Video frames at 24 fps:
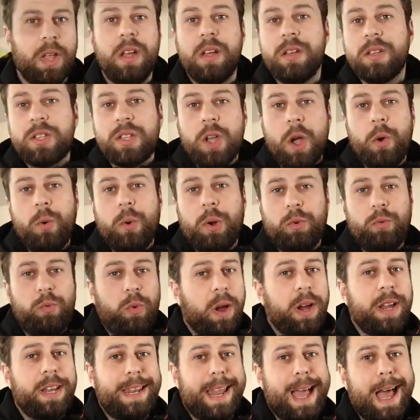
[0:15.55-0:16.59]
So
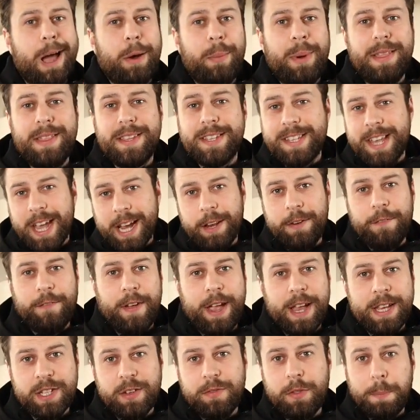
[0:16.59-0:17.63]
right now, in the second
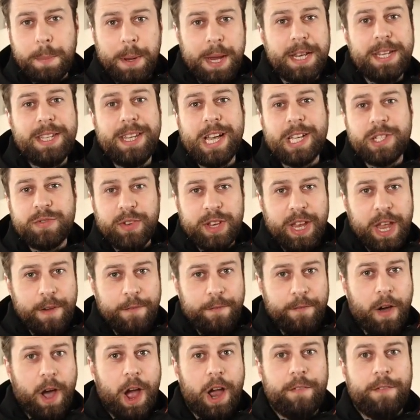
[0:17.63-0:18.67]
phase of the PTS for Year
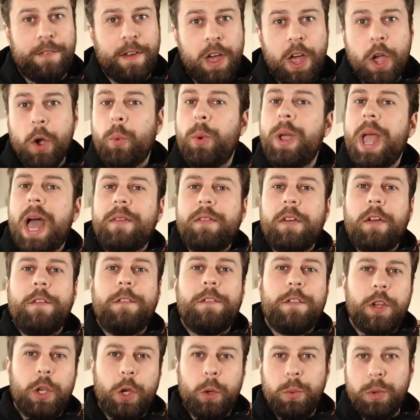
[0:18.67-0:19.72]
5, we have a
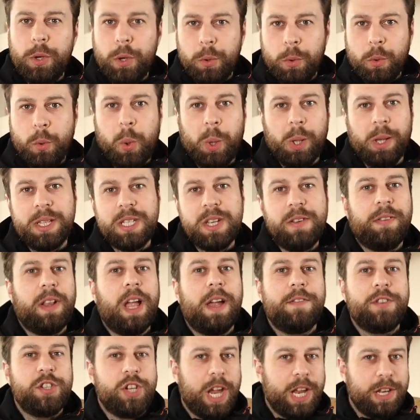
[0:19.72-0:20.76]
few new quality of
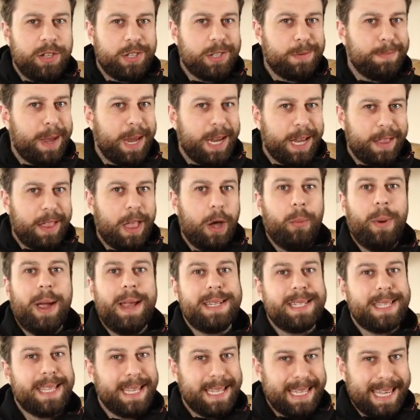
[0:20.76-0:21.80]
life changes making their way
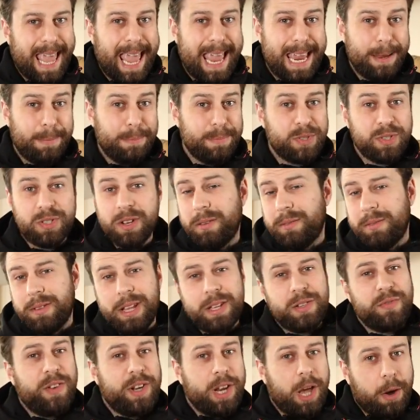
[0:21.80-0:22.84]
to the game. So in
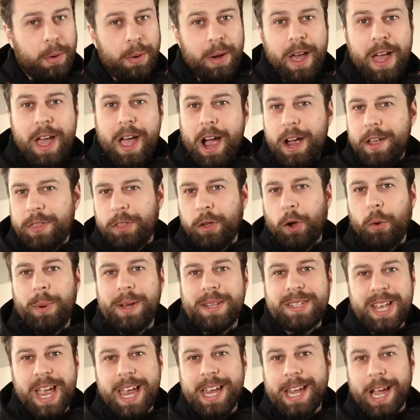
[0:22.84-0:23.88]
this video, I thought we'd
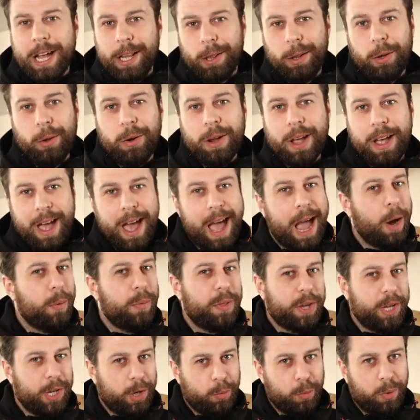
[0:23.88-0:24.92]
take a look at how they're
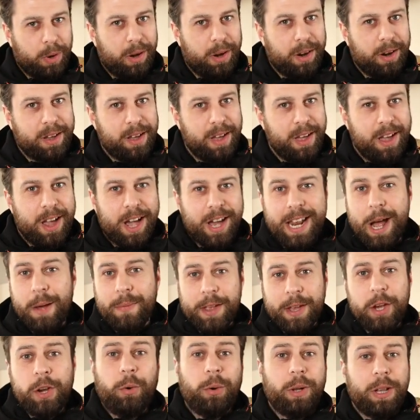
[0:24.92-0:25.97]
going to work and how
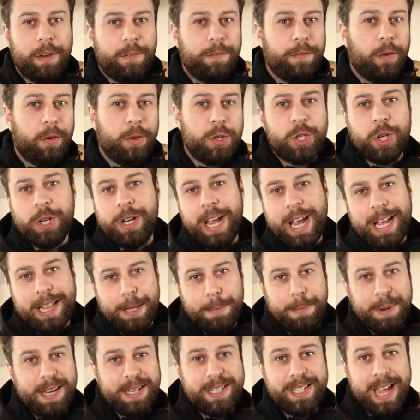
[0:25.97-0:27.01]
they currently function in the
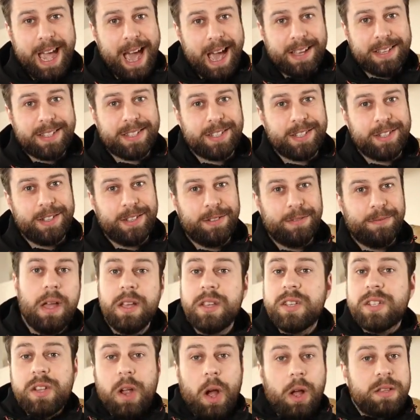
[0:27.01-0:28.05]
PTS.
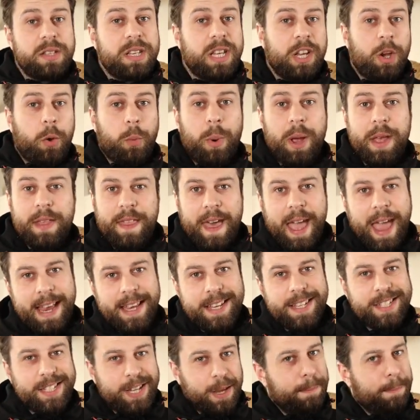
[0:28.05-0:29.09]
Starting with a
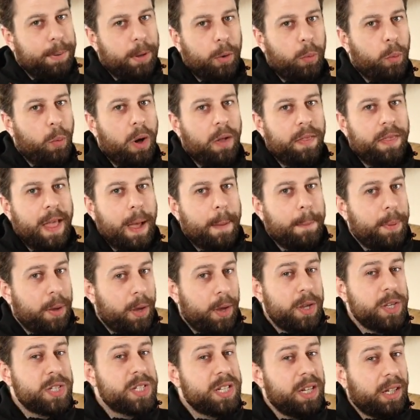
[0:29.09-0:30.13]
simple one that
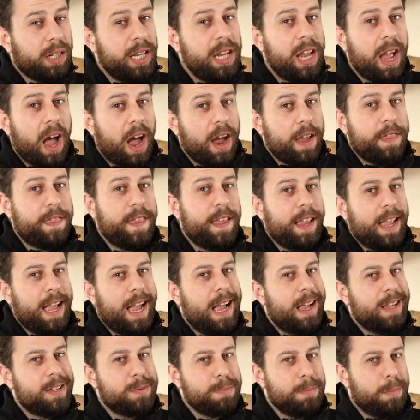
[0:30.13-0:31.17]
personally I think
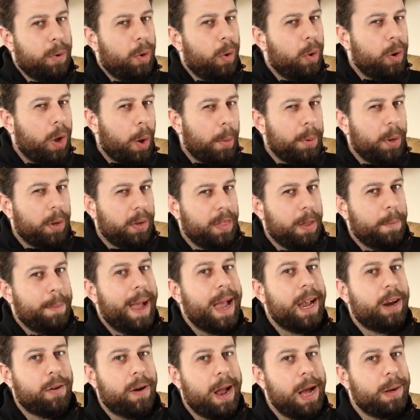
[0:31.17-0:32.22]
has more going on in the
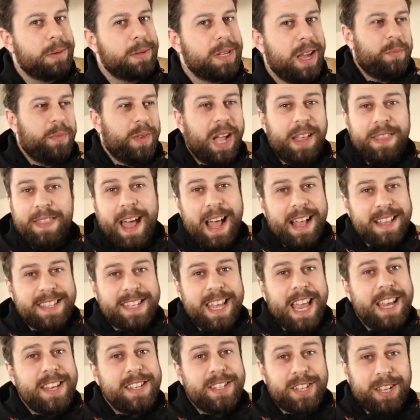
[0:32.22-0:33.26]
background, and that's
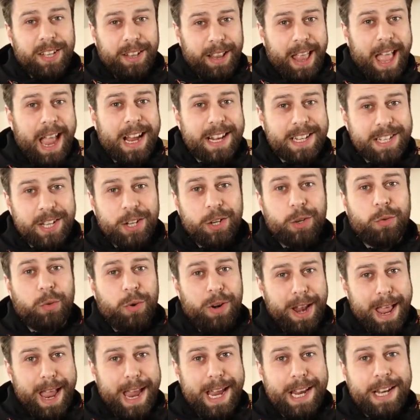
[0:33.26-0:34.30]
a select
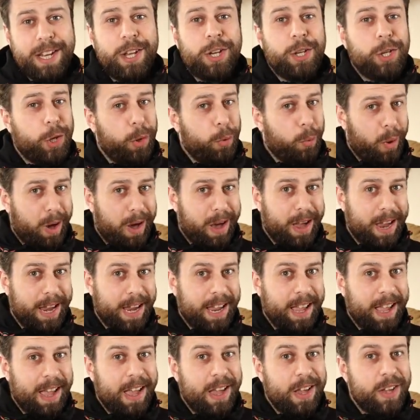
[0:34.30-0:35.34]
grenade UI.
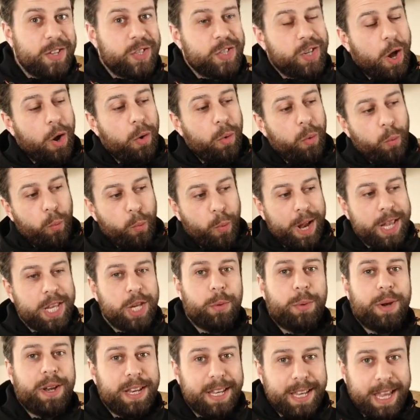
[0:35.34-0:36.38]
So when
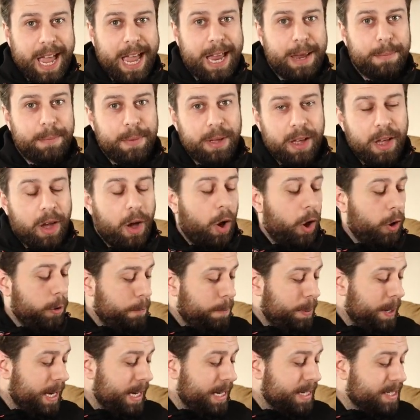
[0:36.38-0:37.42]
you're in game, on
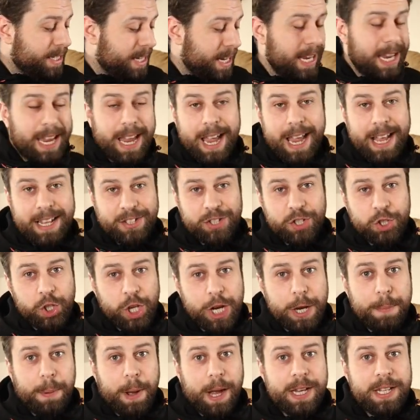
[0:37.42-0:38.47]
PC, it's
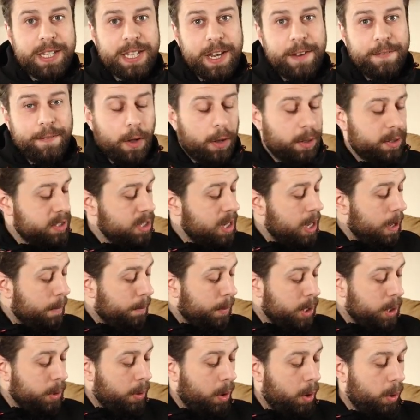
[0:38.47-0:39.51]
G by default,
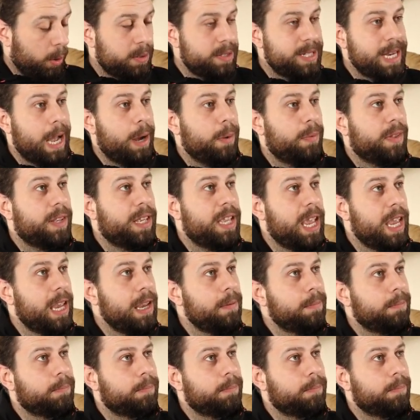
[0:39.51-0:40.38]
but you hold down the key